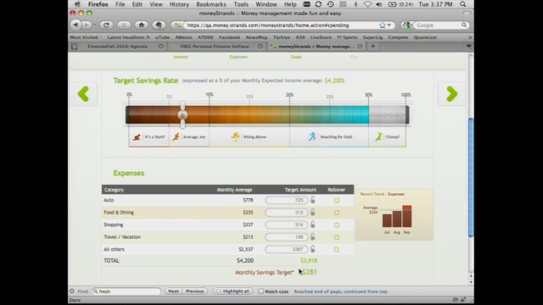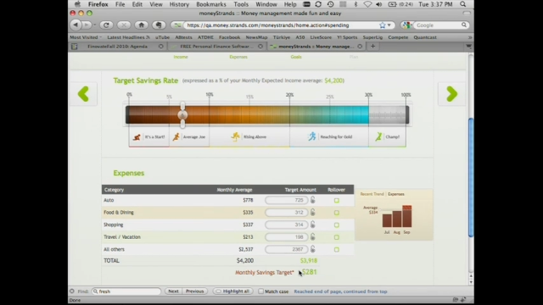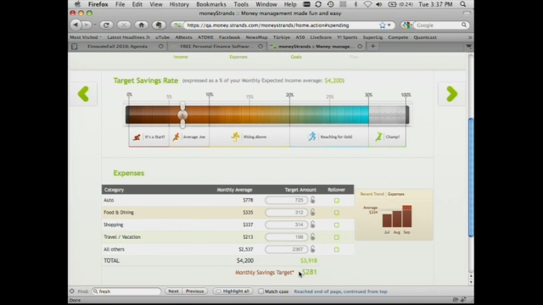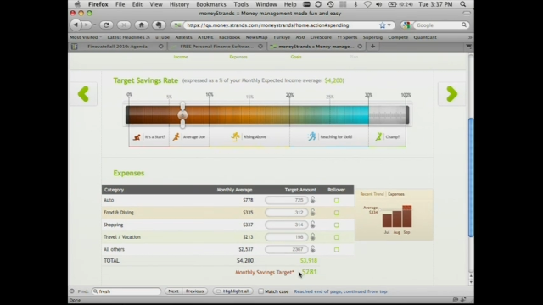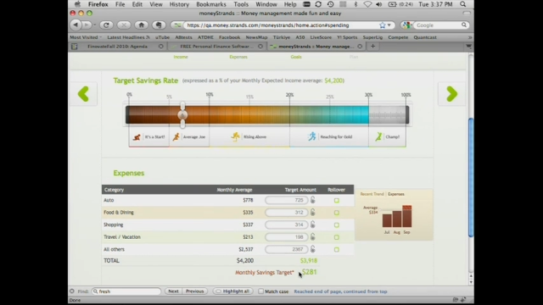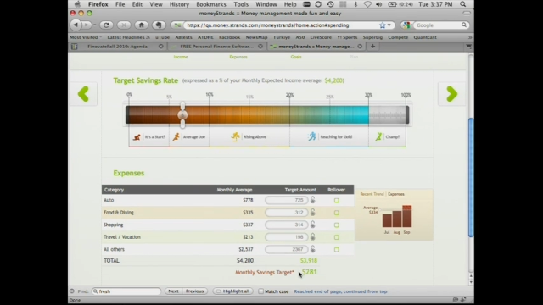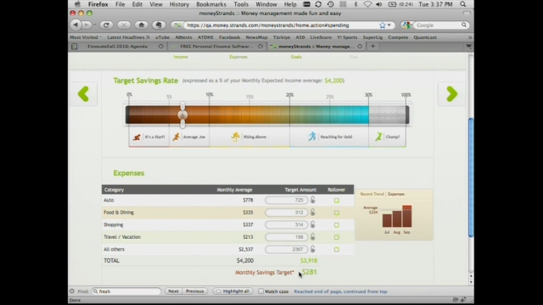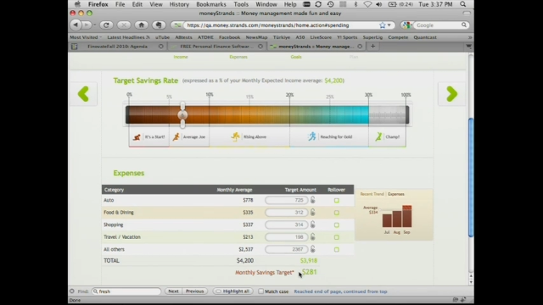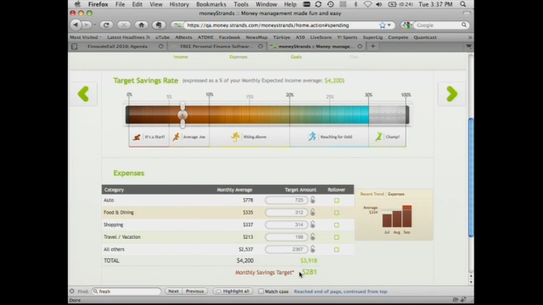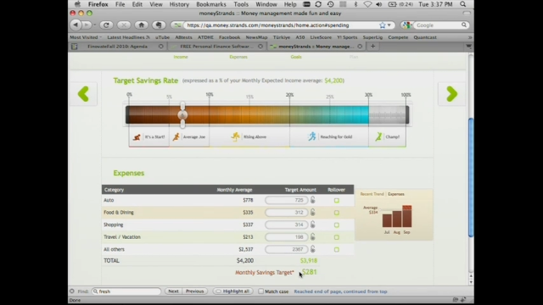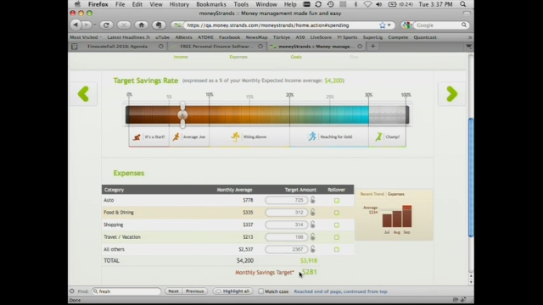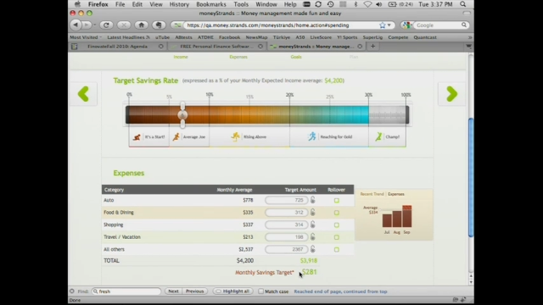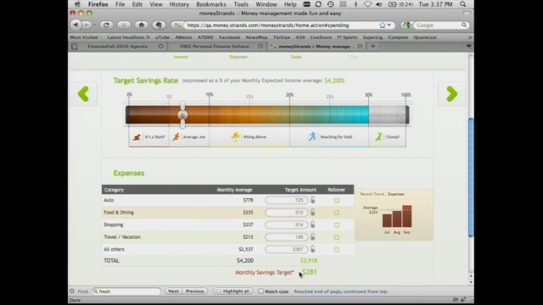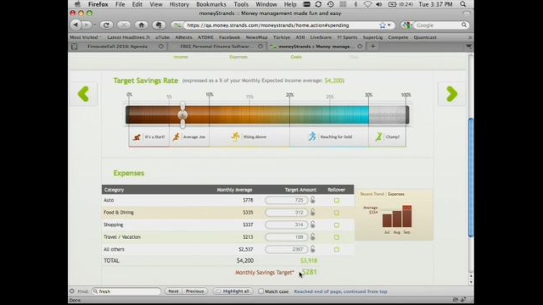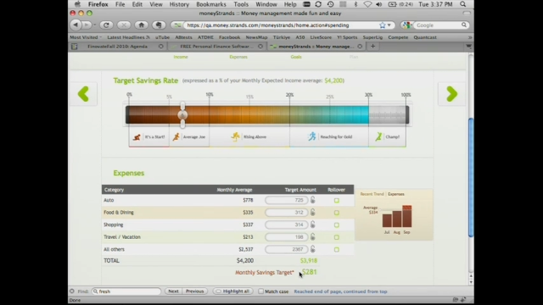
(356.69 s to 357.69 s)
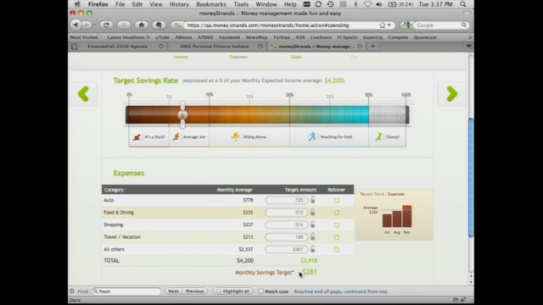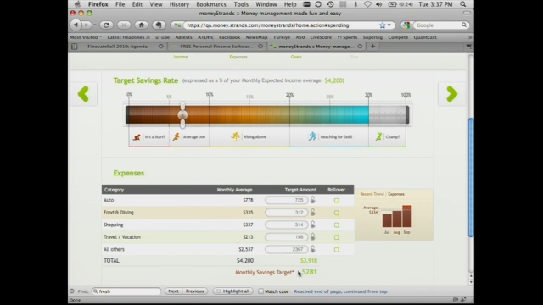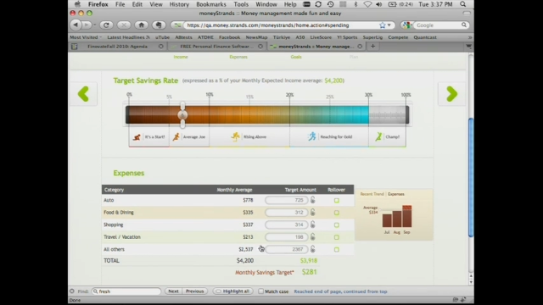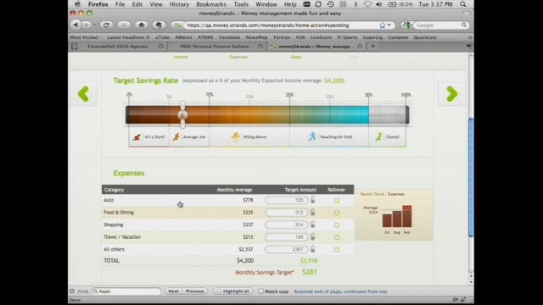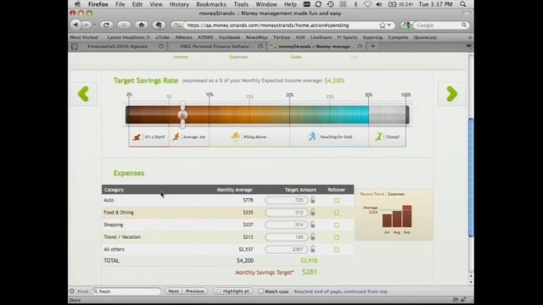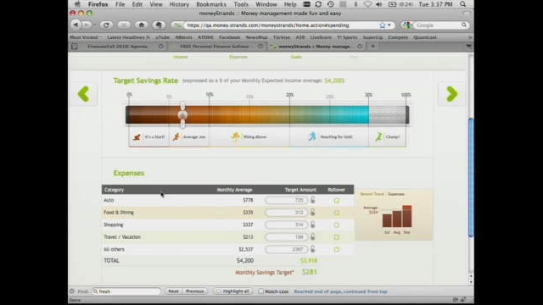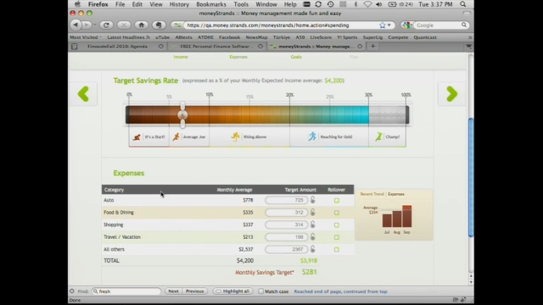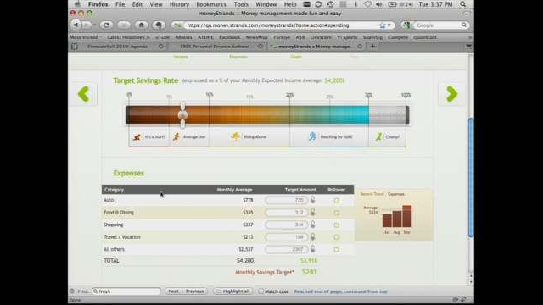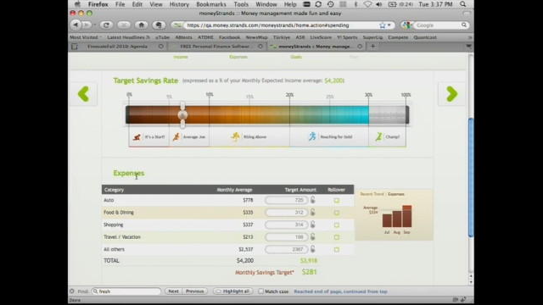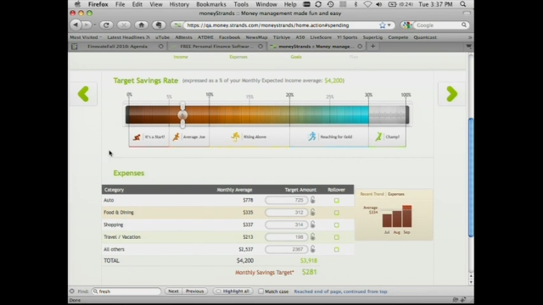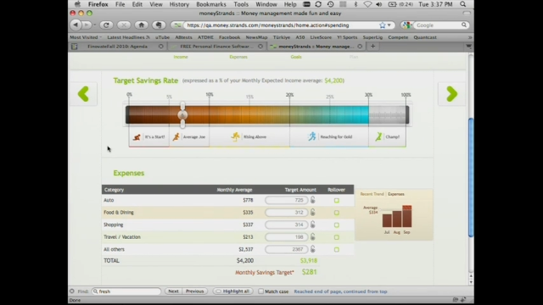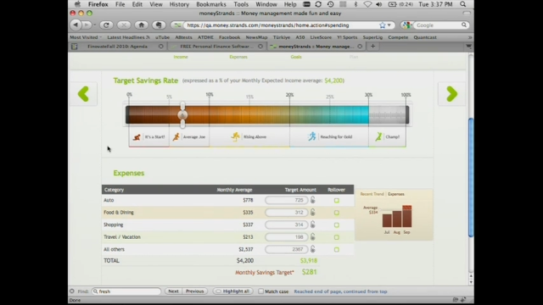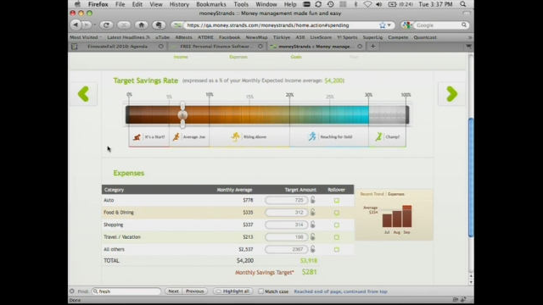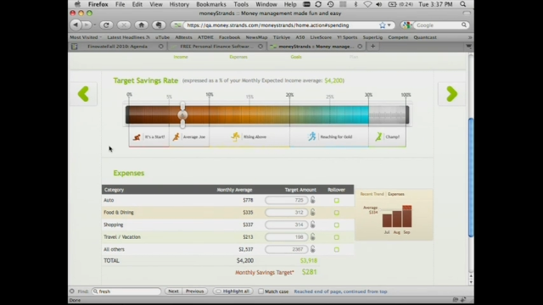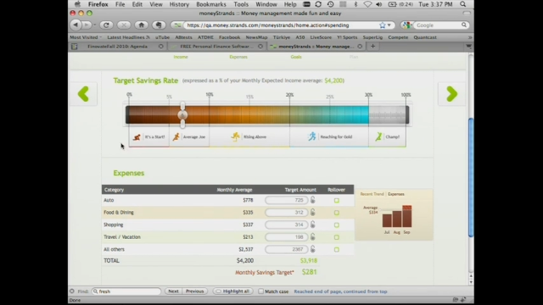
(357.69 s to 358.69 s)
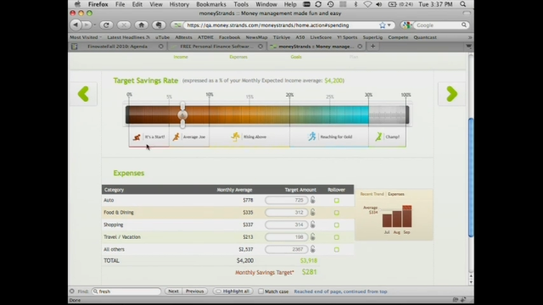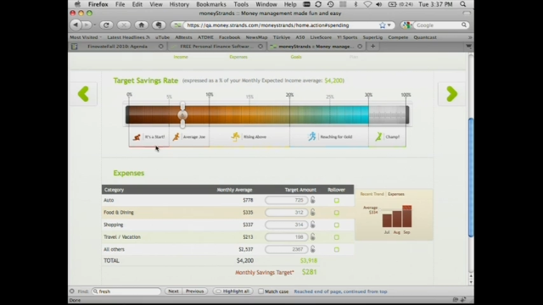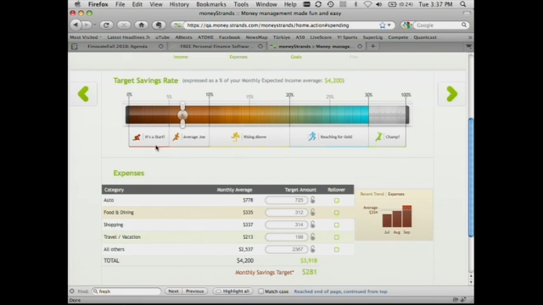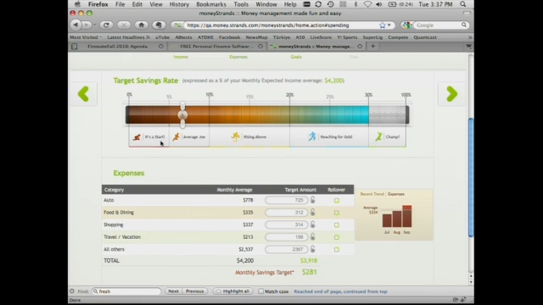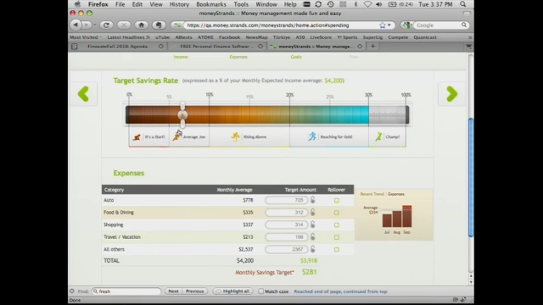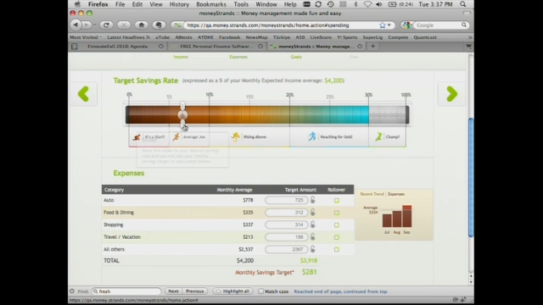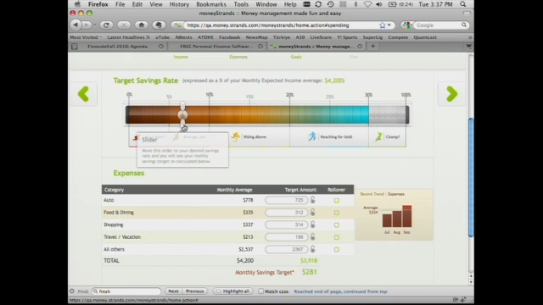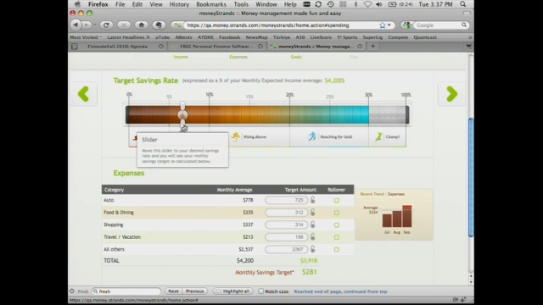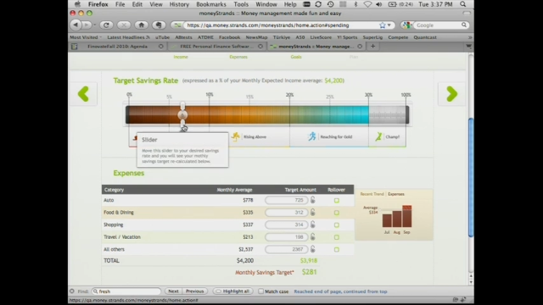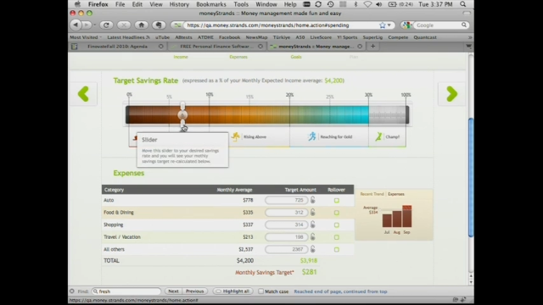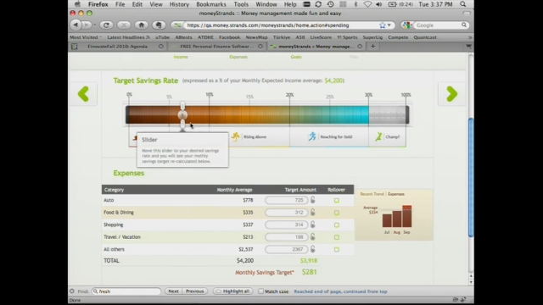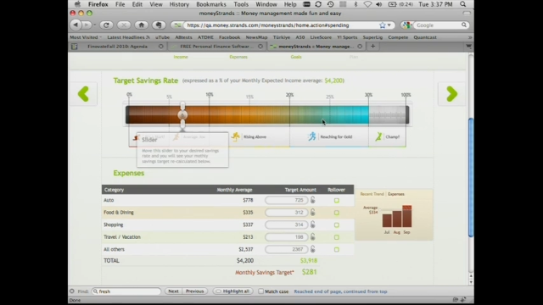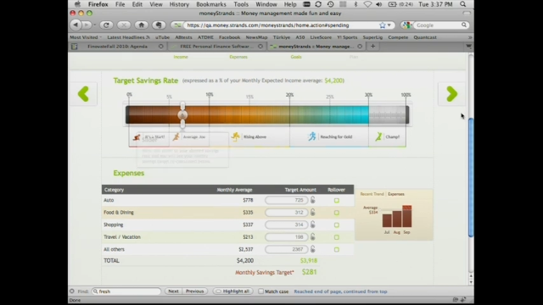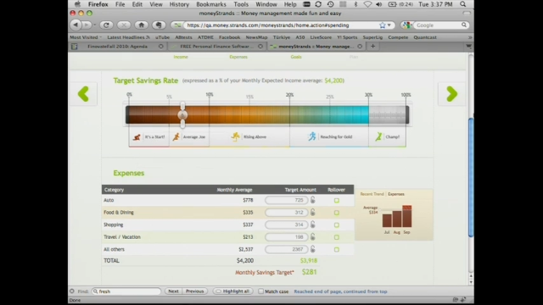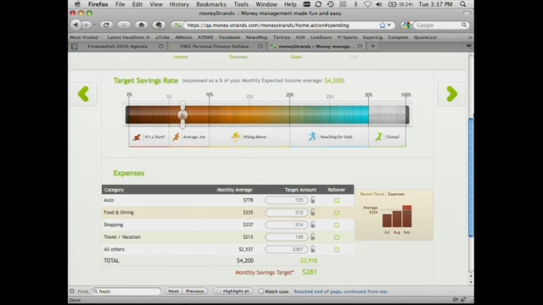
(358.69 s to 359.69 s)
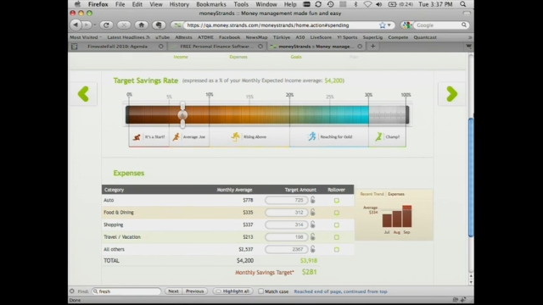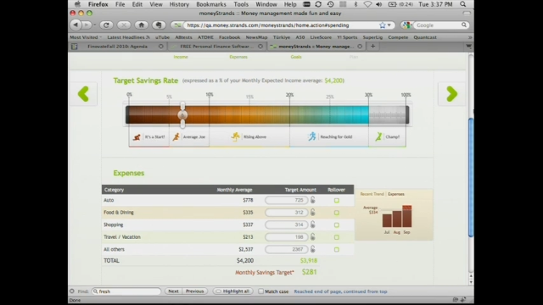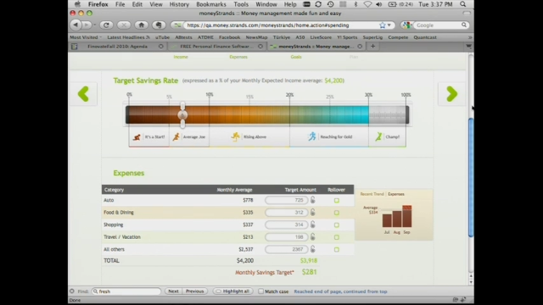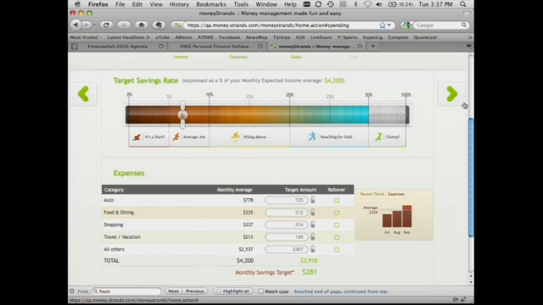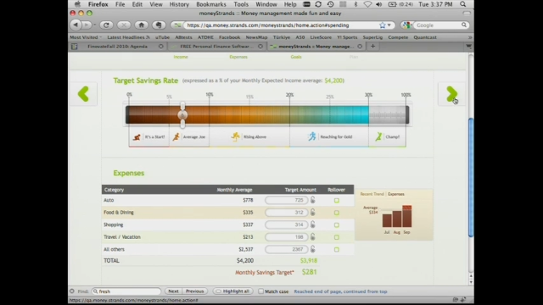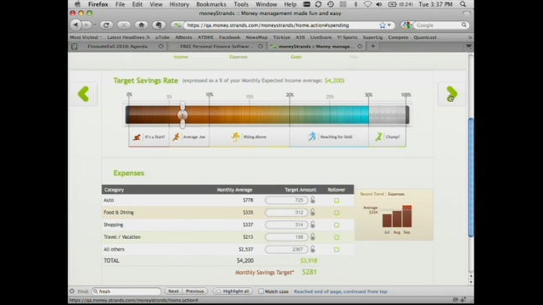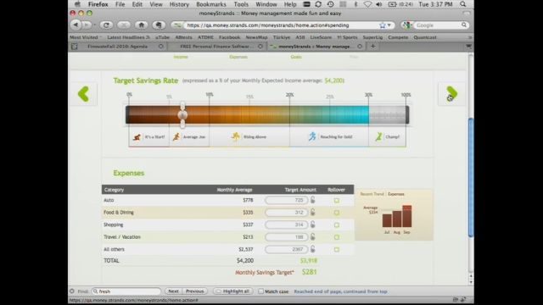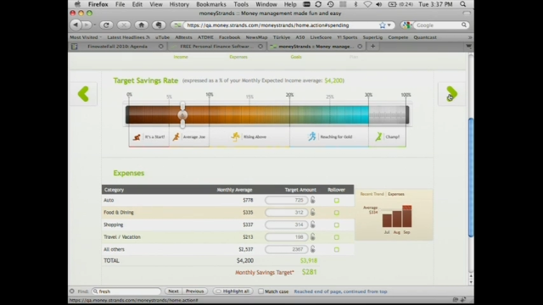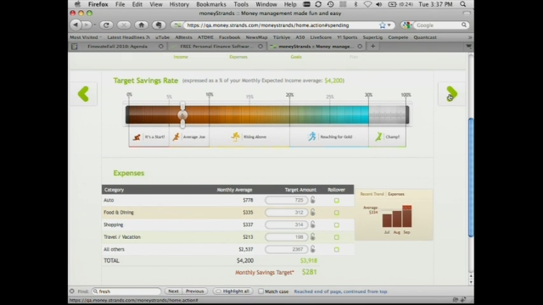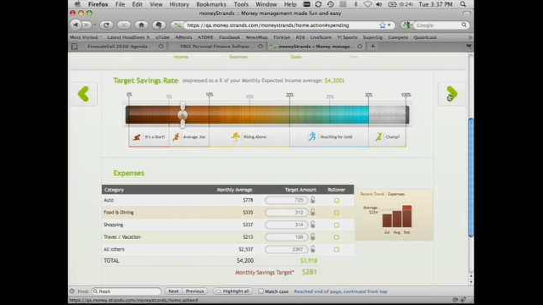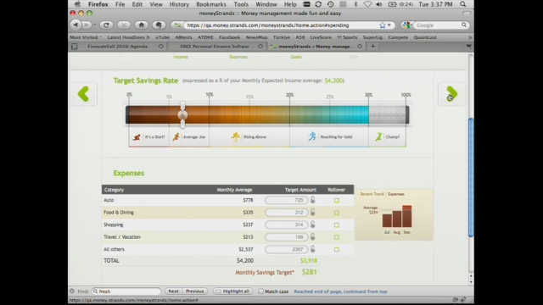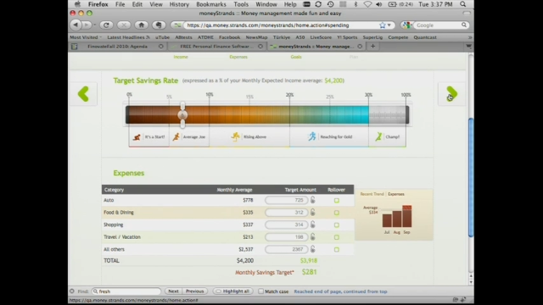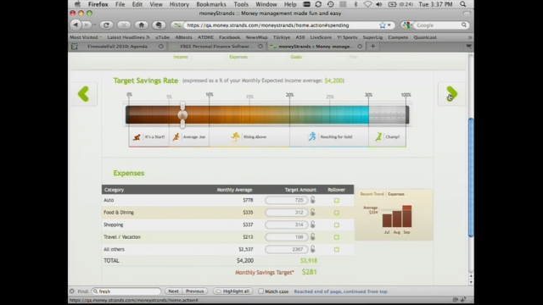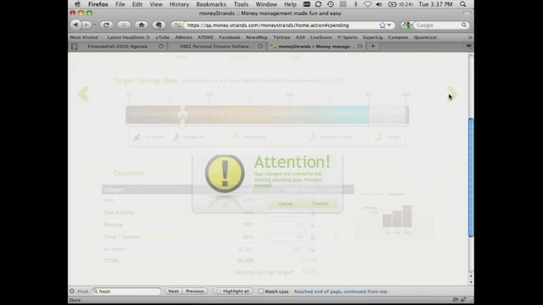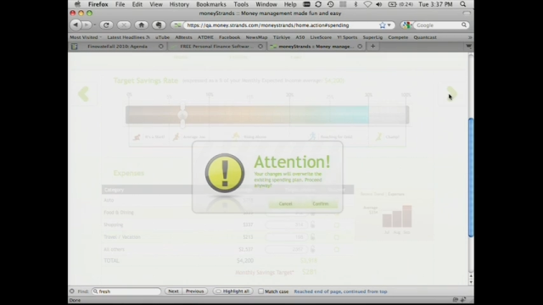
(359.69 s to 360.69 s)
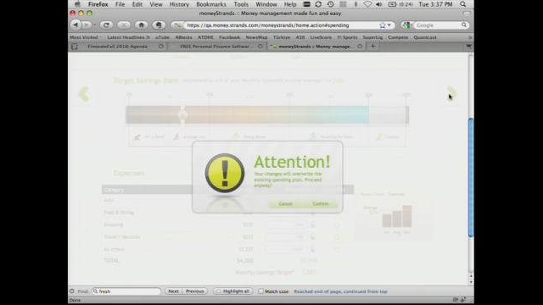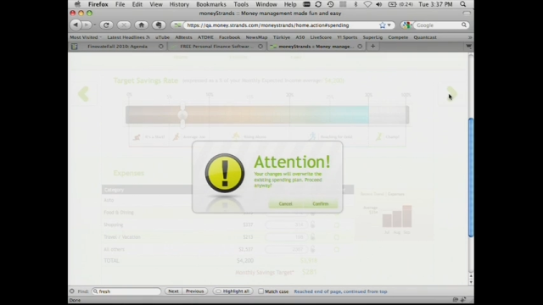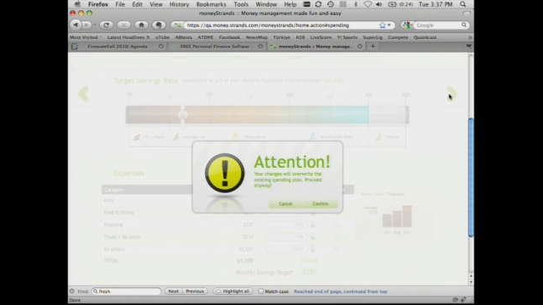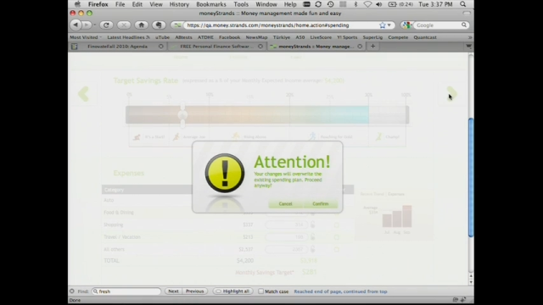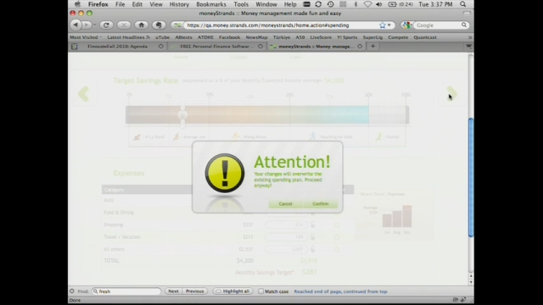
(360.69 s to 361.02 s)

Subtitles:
[unreadable: no face in view]